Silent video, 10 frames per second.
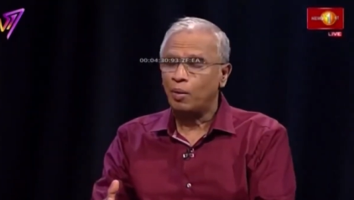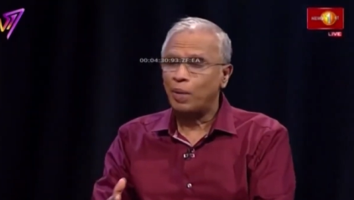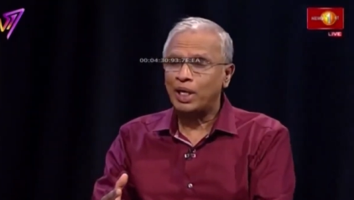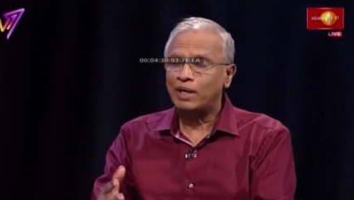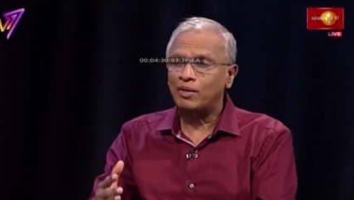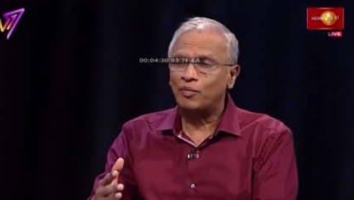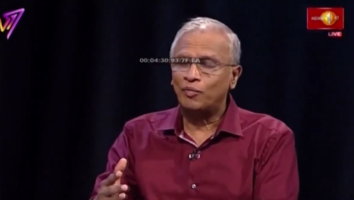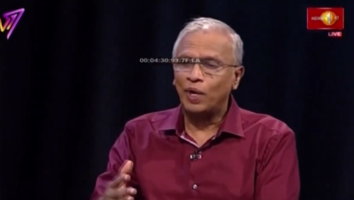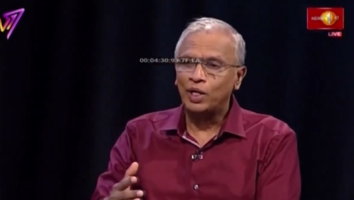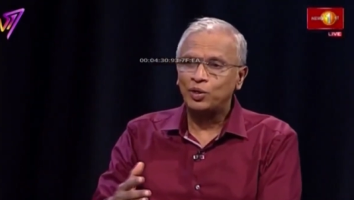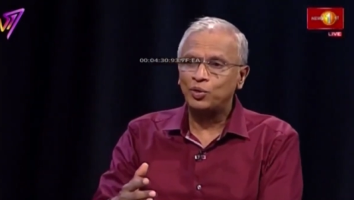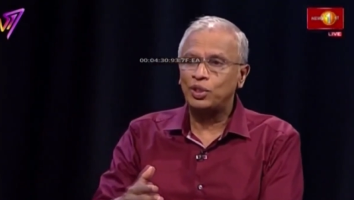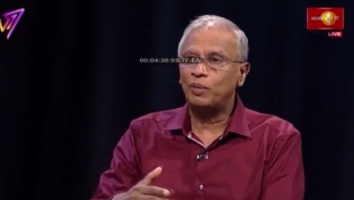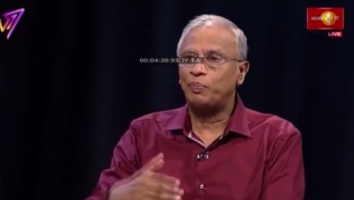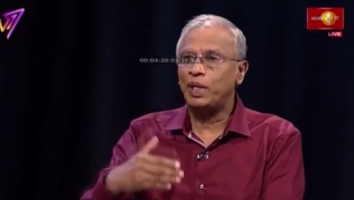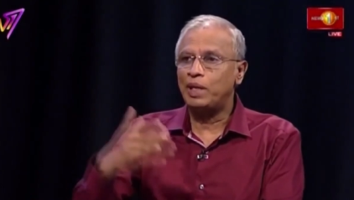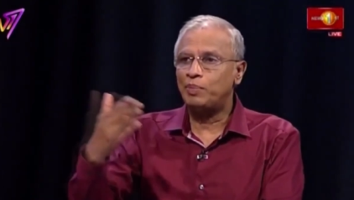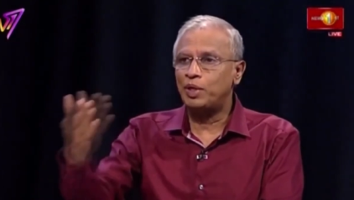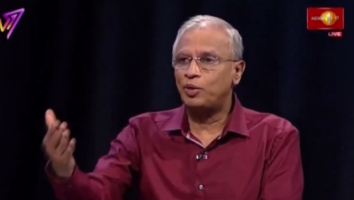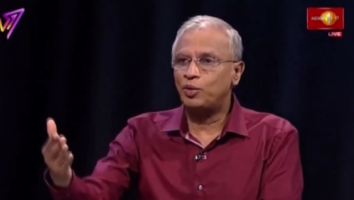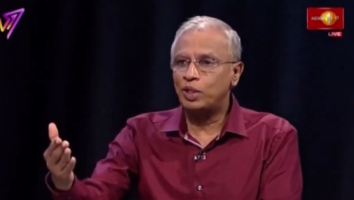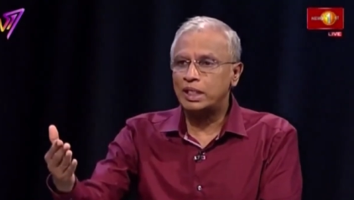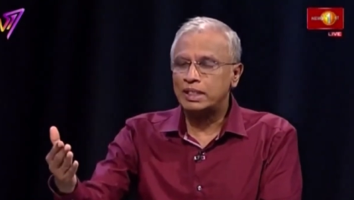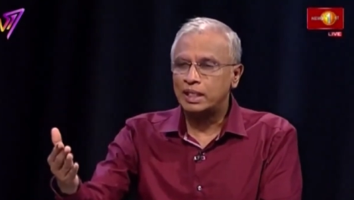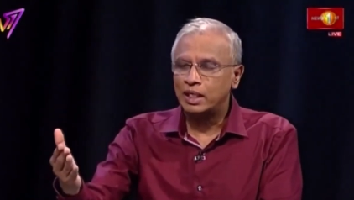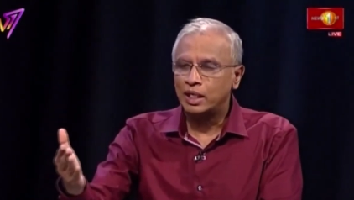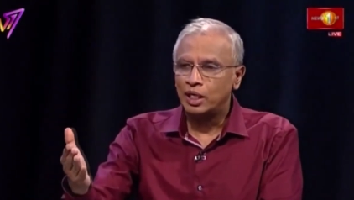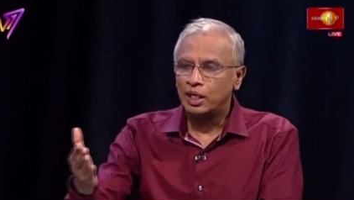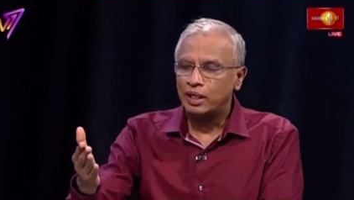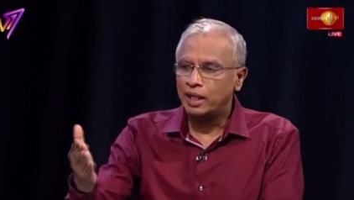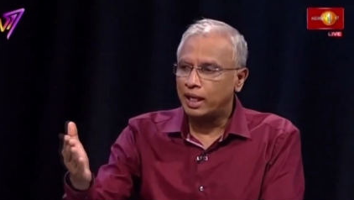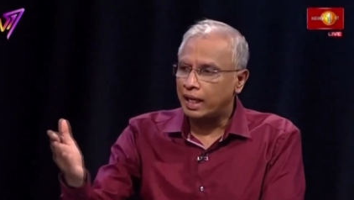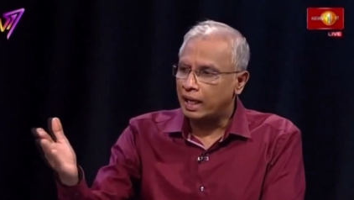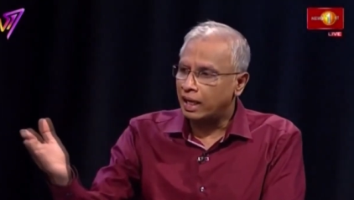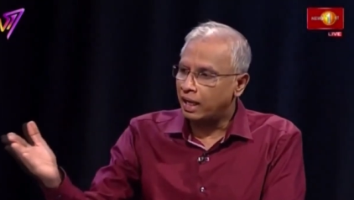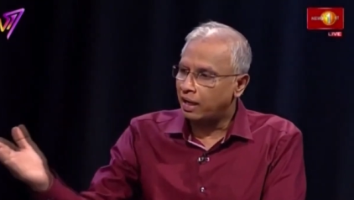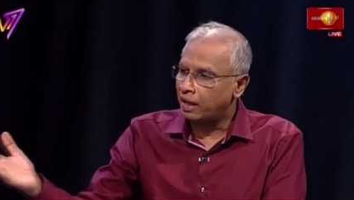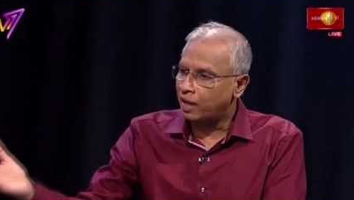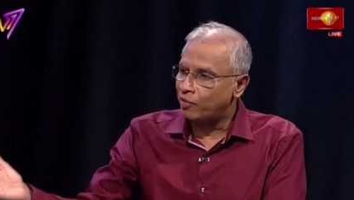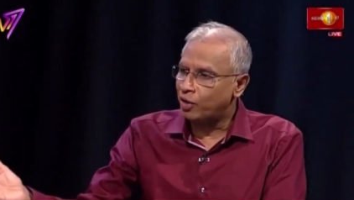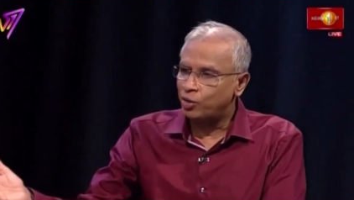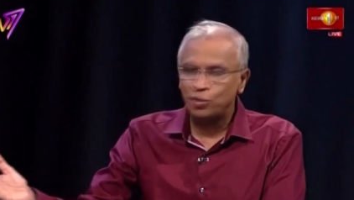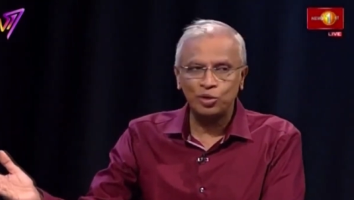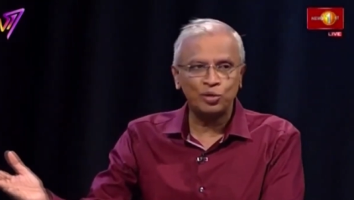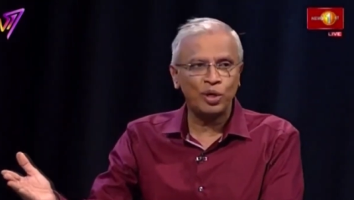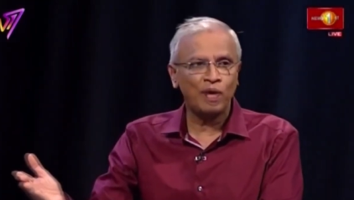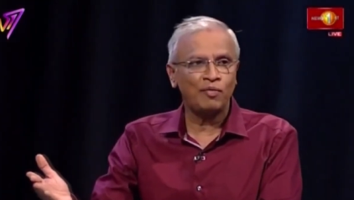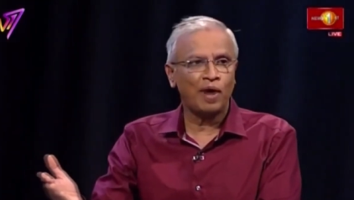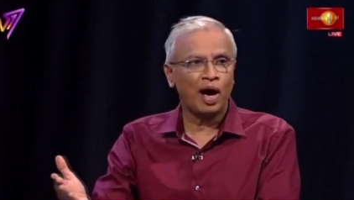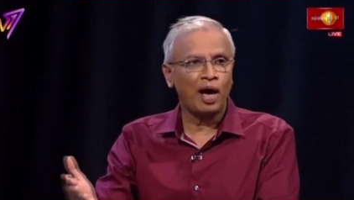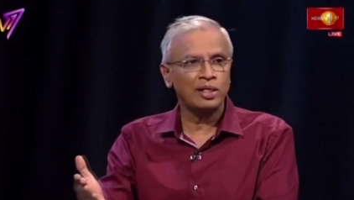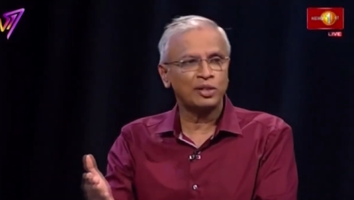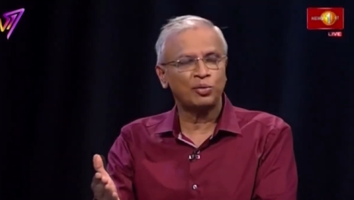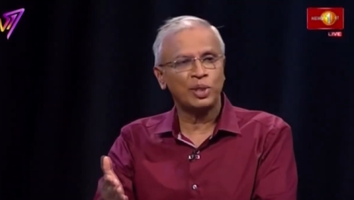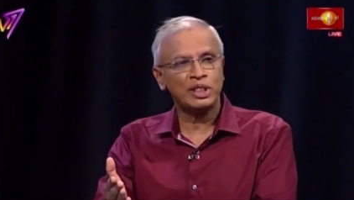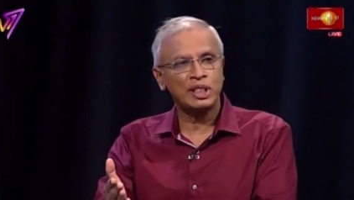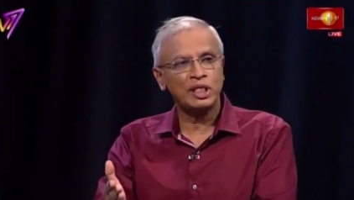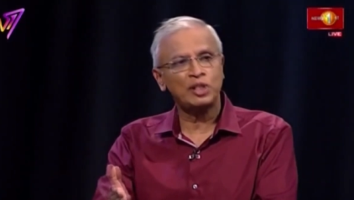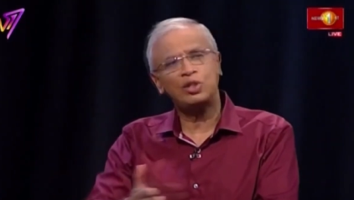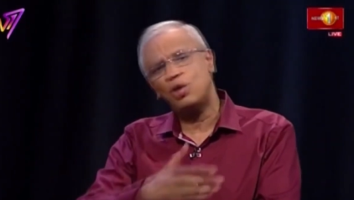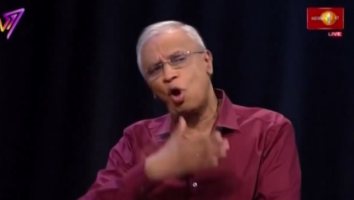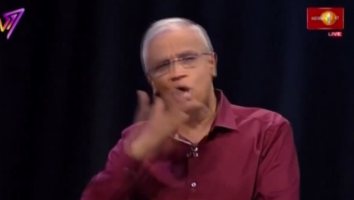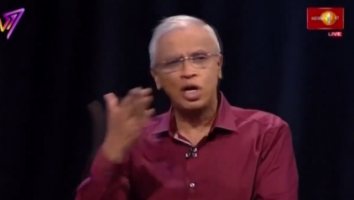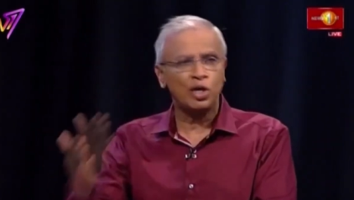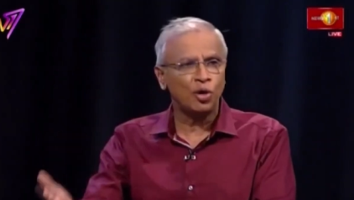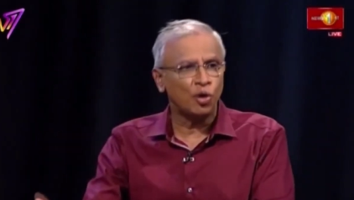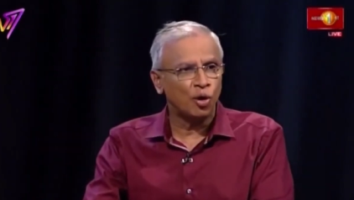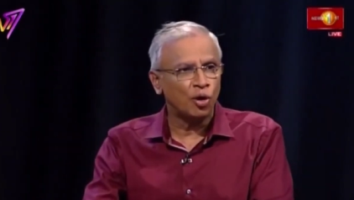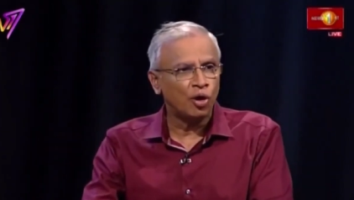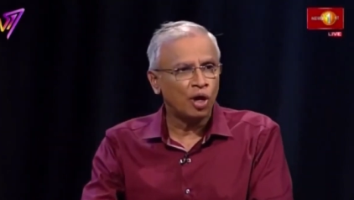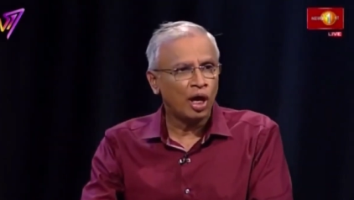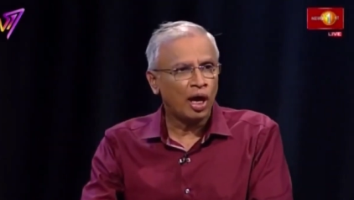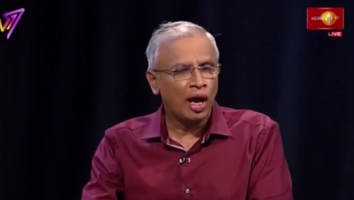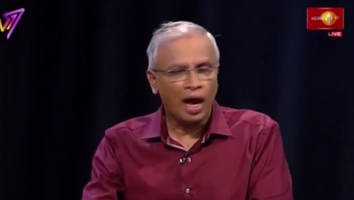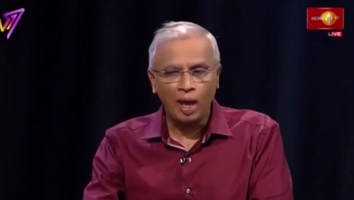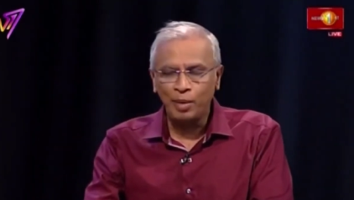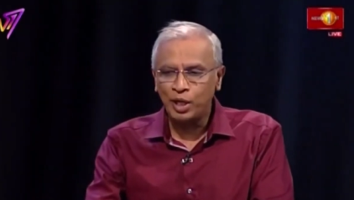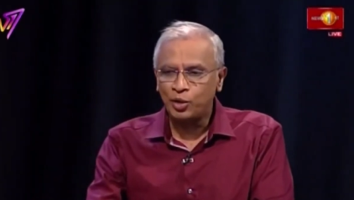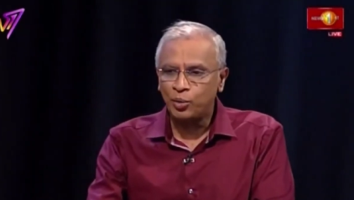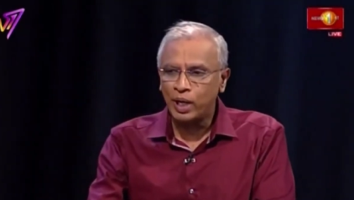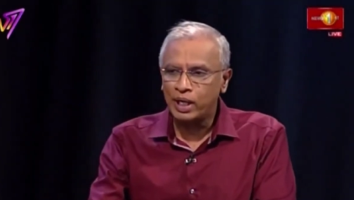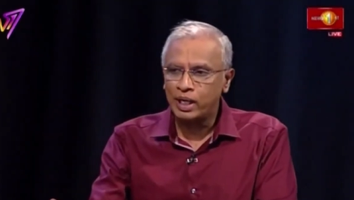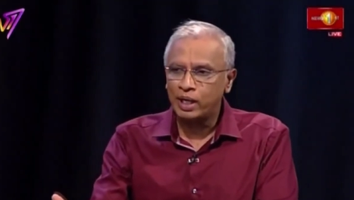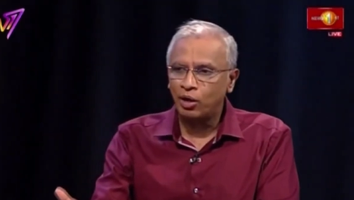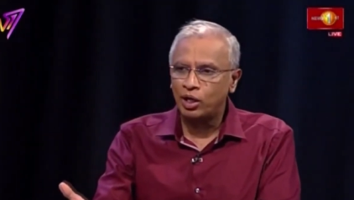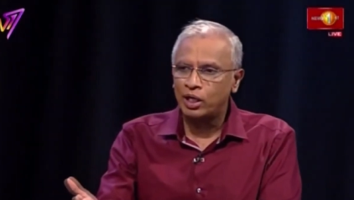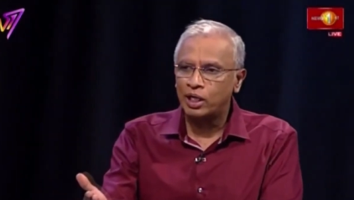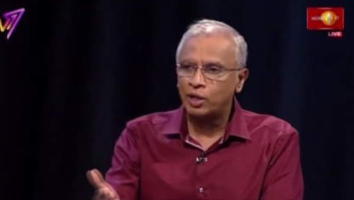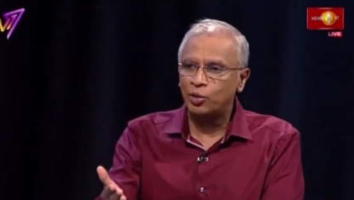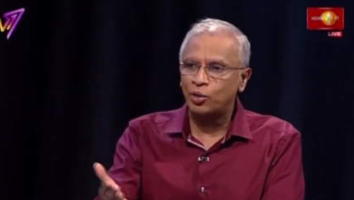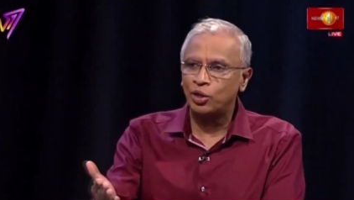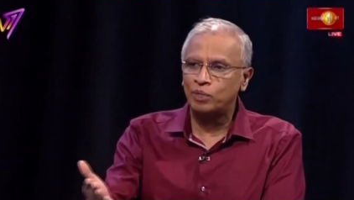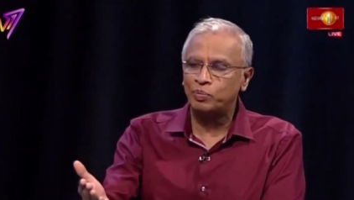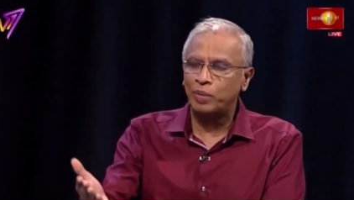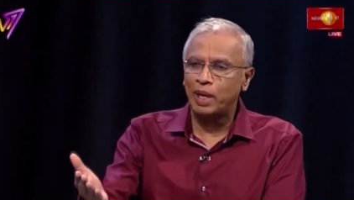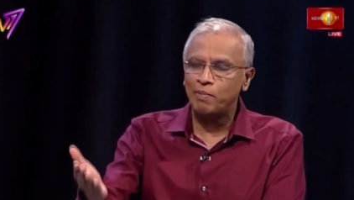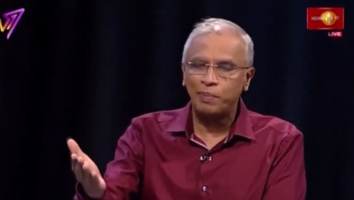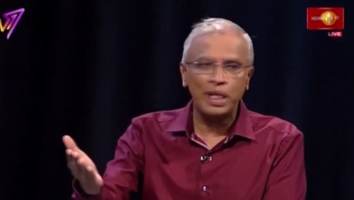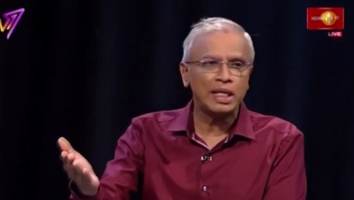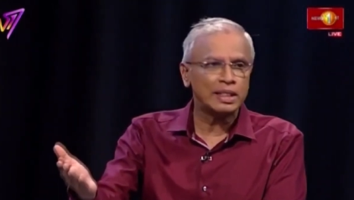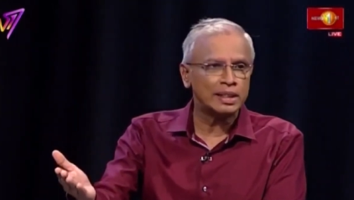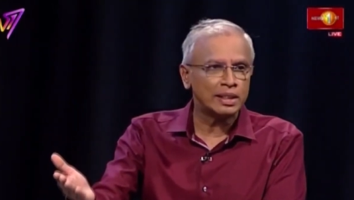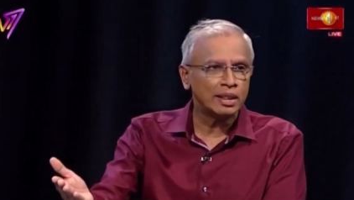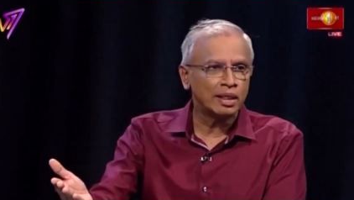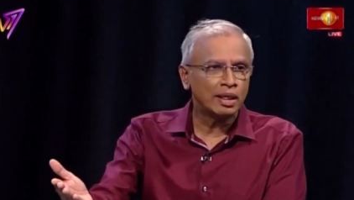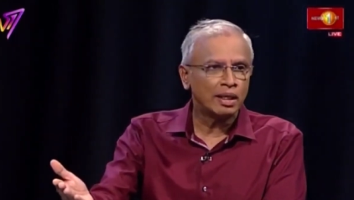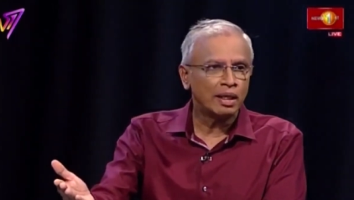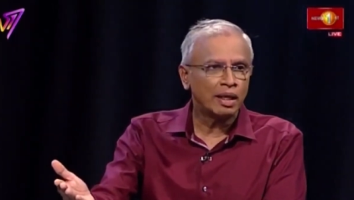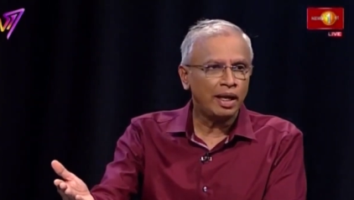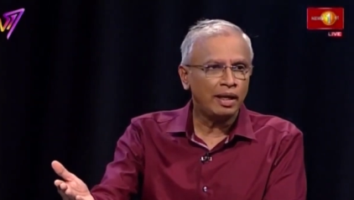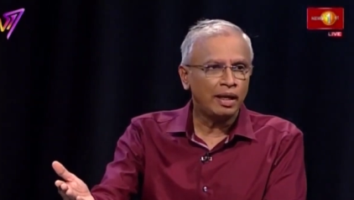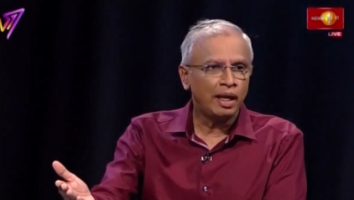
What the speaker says: but why should the people do this? The Inland Revenue should have asked questions long ago. I mean, 20 odd year old MPs, right?